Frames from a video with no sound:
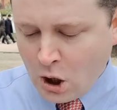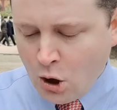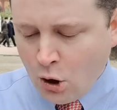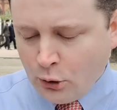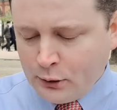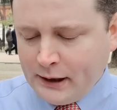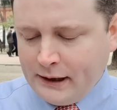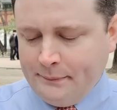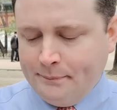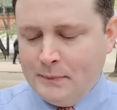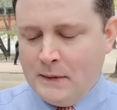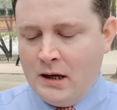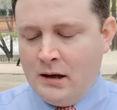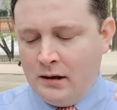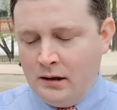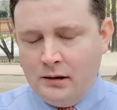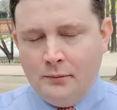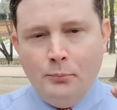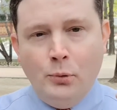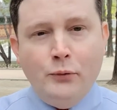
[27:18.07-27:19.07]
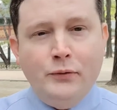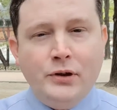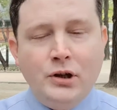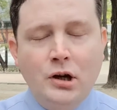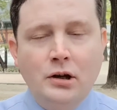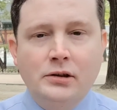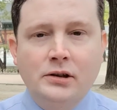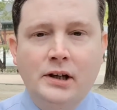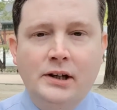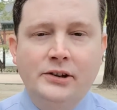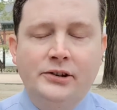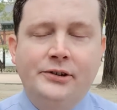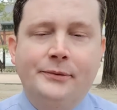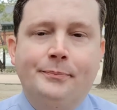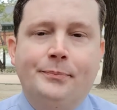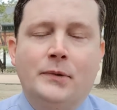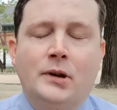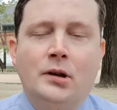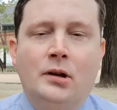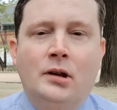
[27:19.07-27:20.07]
Okay, moving on guys.
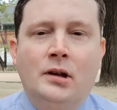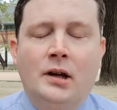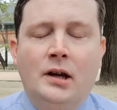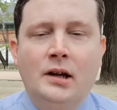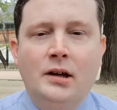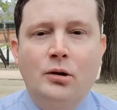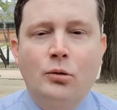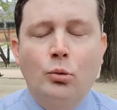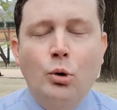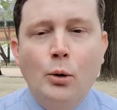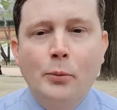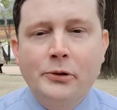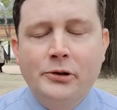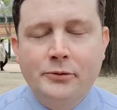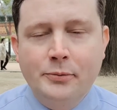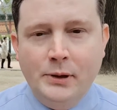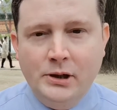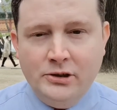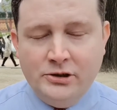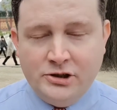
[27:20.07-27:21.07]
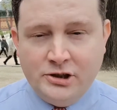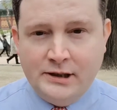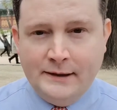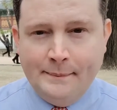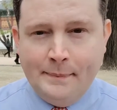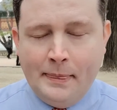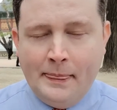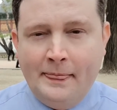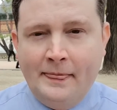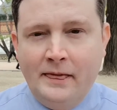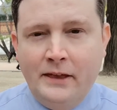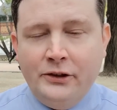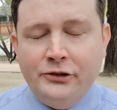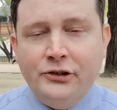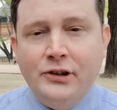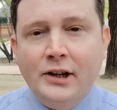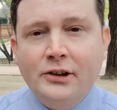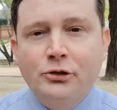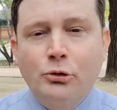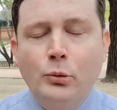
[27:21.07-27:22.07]
We're almost finished.
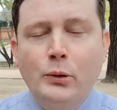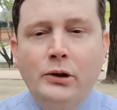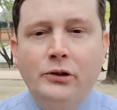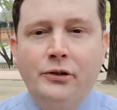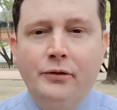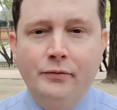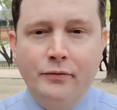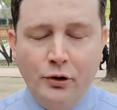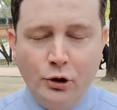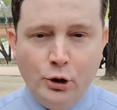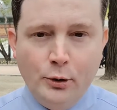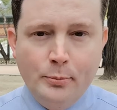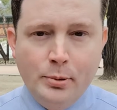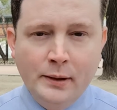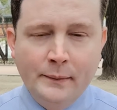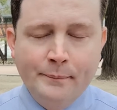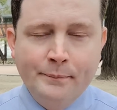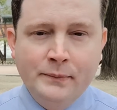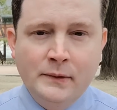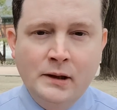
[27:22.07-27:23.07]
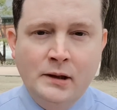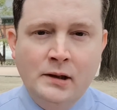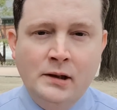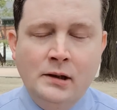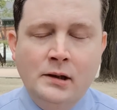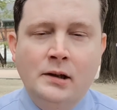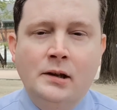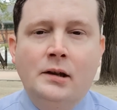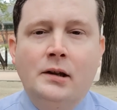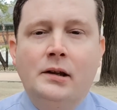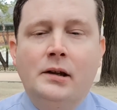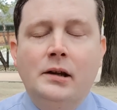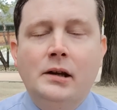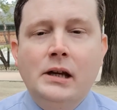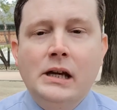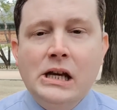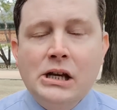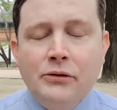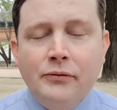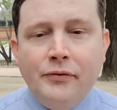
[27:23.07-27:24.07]
This next one is a verb.
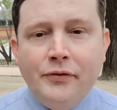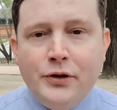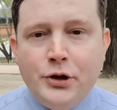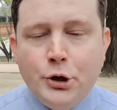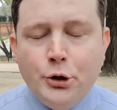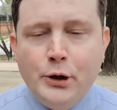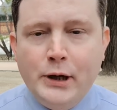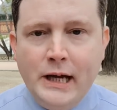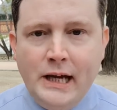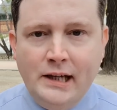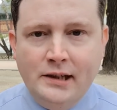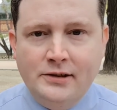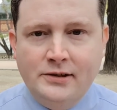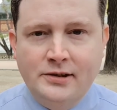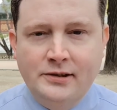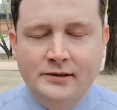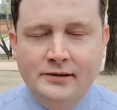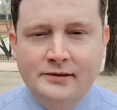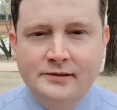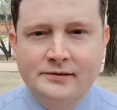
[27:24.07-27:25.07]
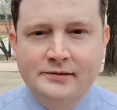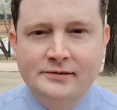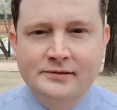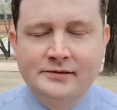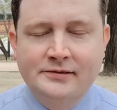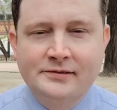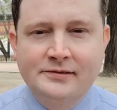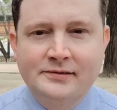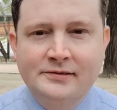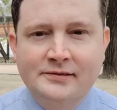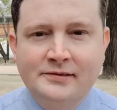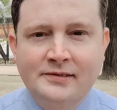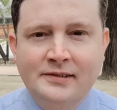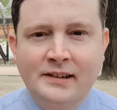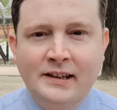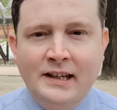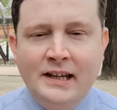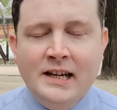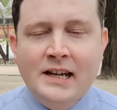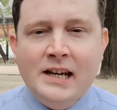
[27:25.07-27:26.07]
Infuriate.
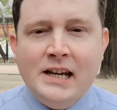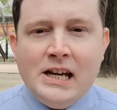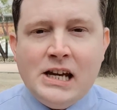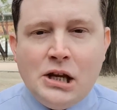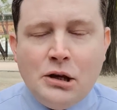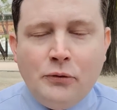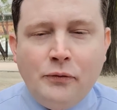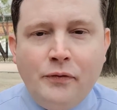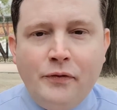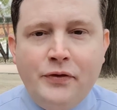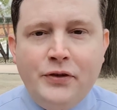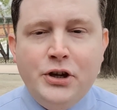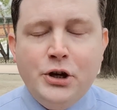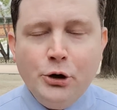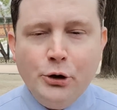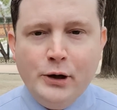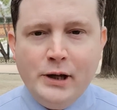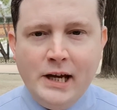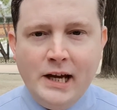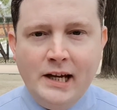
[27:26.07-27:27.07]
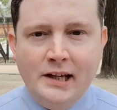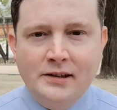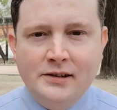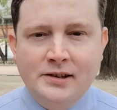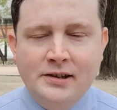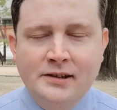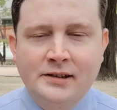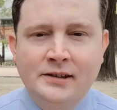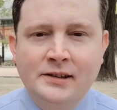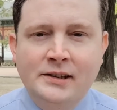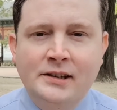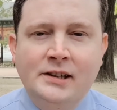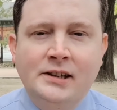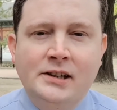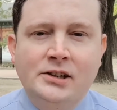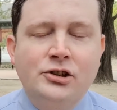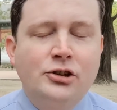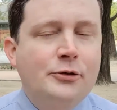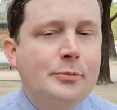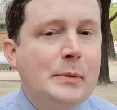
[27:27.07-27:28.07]
Infuriate
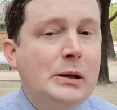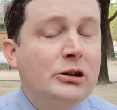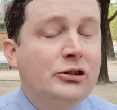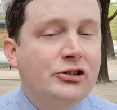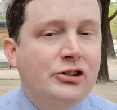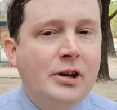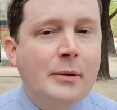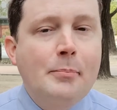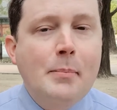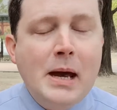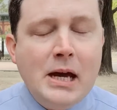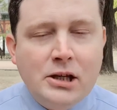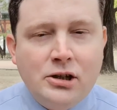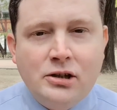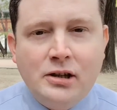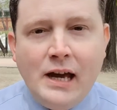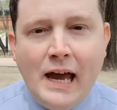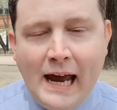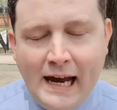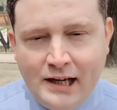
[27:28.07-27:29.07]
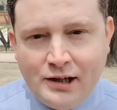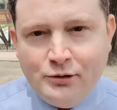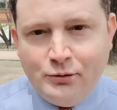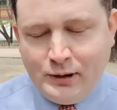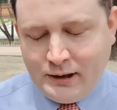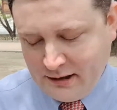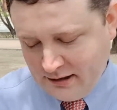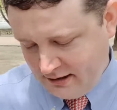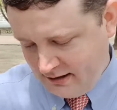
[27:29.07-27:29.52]
just means to make angry.